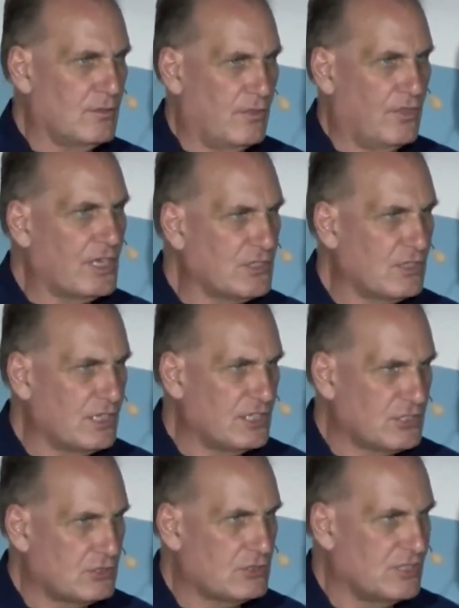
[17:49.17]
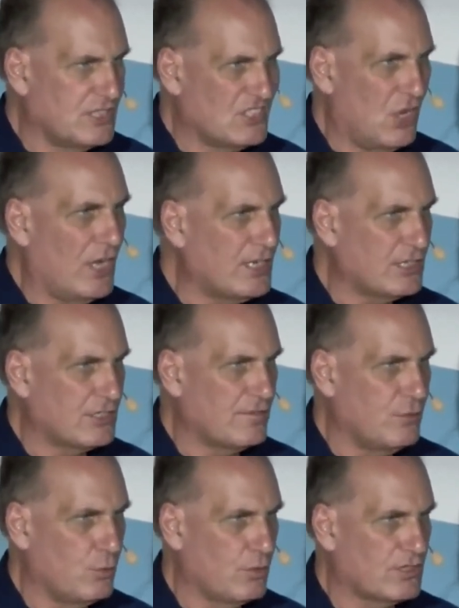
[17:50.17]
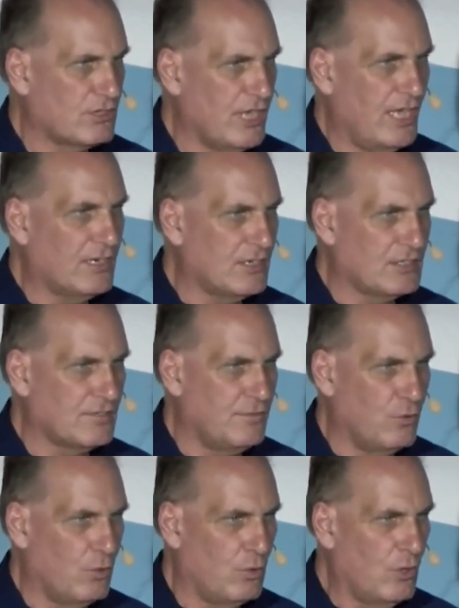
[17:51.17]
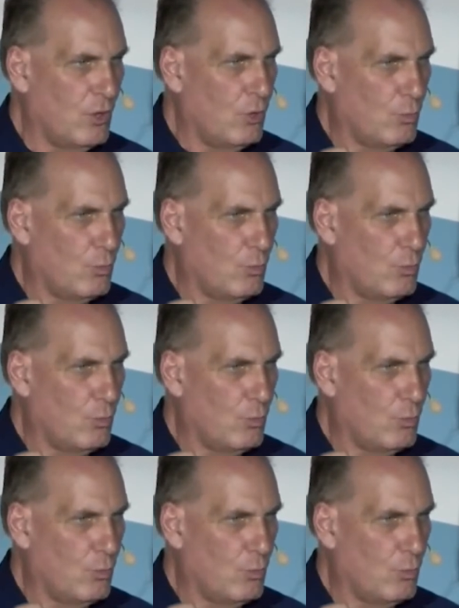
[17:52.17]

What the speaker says: things that he's designed us for, created us for.